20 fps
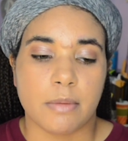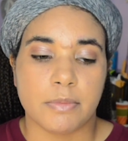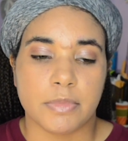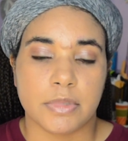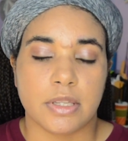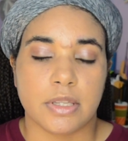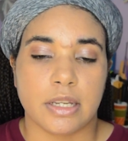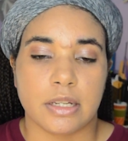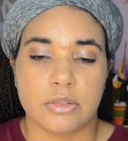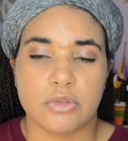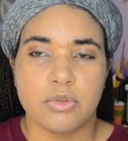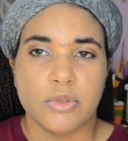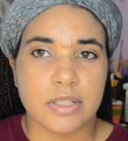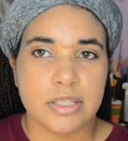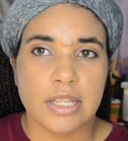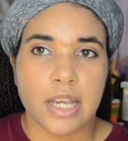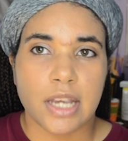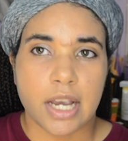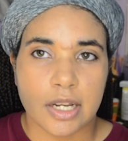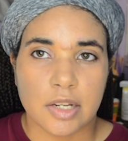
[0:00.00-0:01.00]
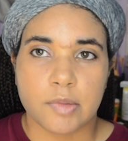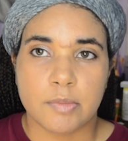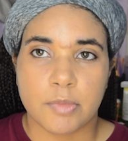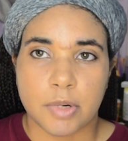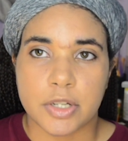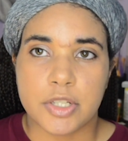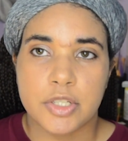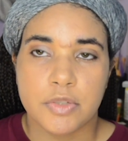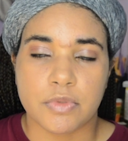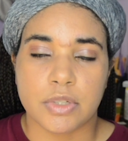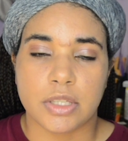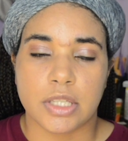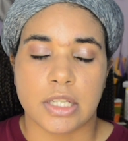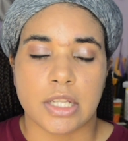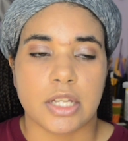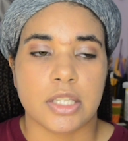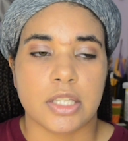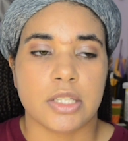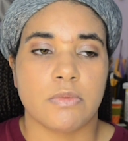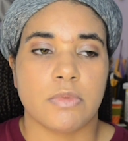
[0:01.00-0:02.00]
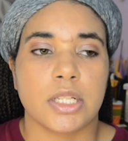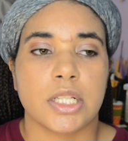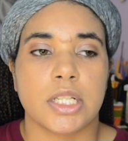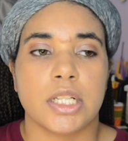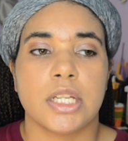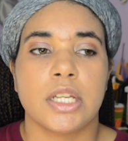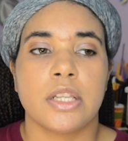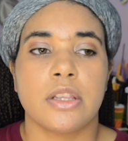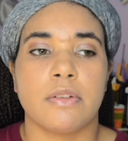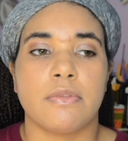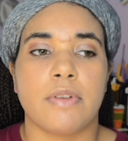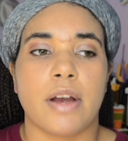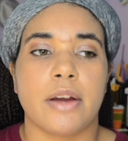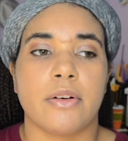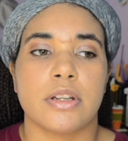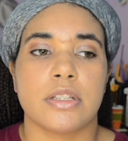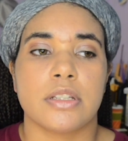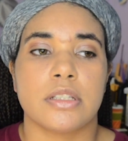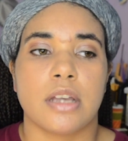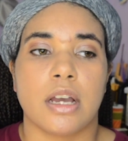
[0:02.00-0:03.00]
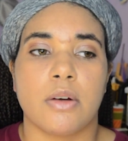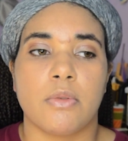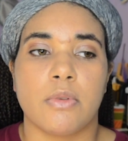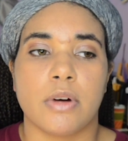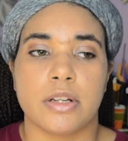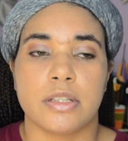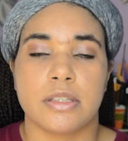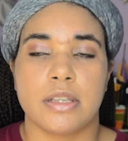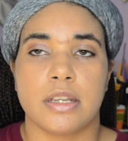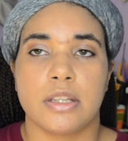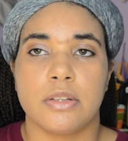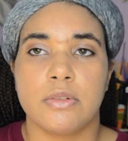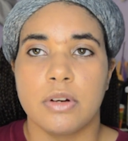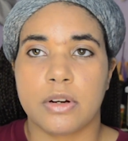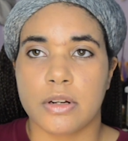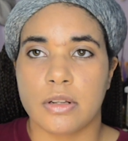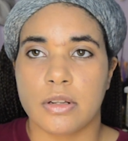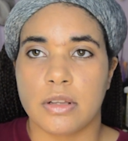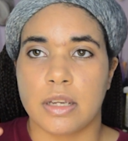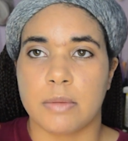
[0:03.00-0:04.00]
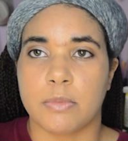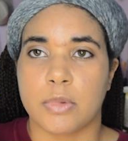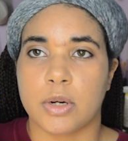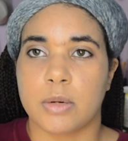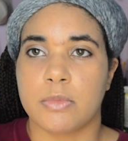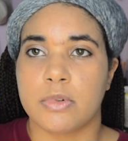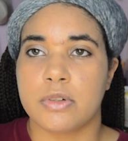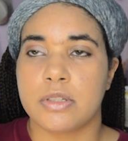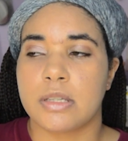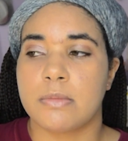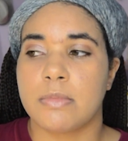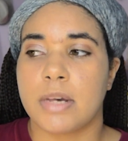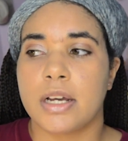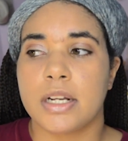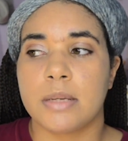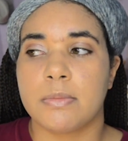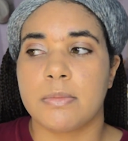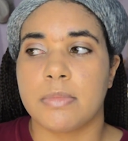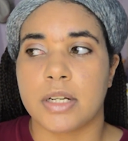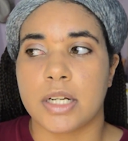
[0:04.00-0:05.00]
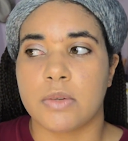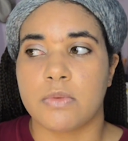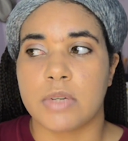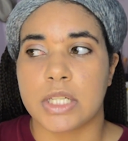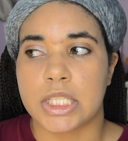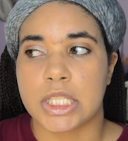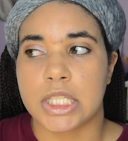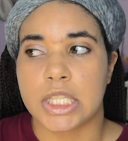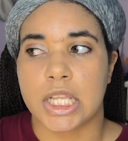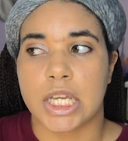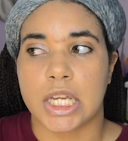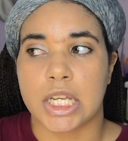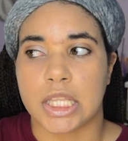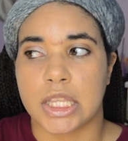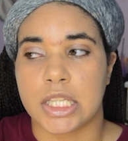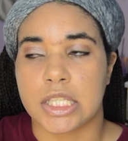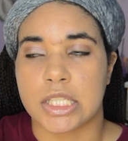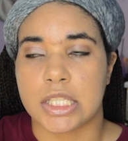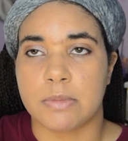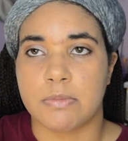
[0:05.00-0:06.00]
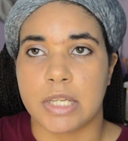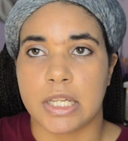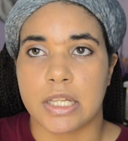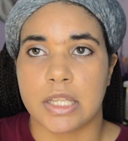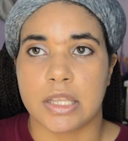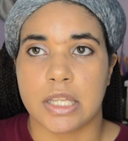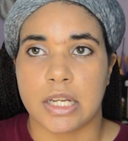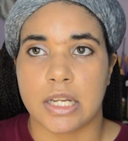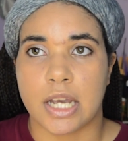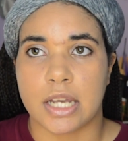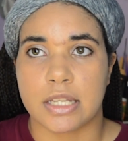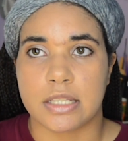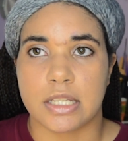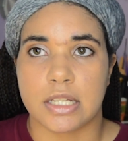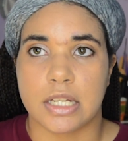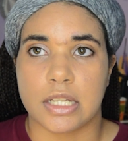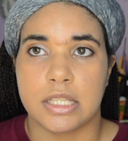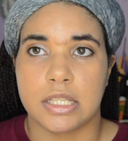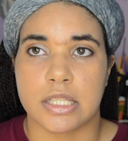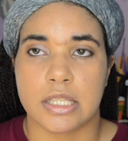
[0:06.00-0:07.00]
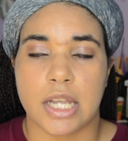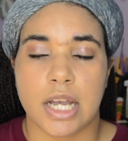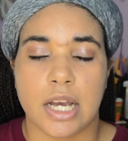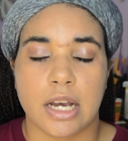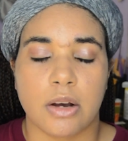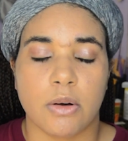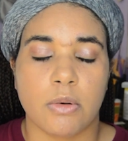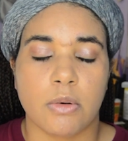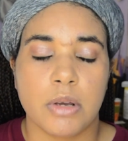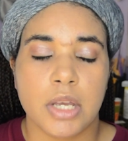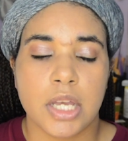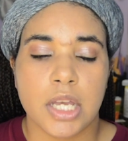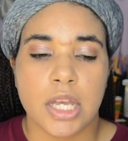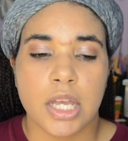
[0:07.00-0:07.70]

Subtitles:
Like towards the end of March, really, that's when the virus got worse. Like you heard like murmurs about it, but it wasn't like this big thing as it is now.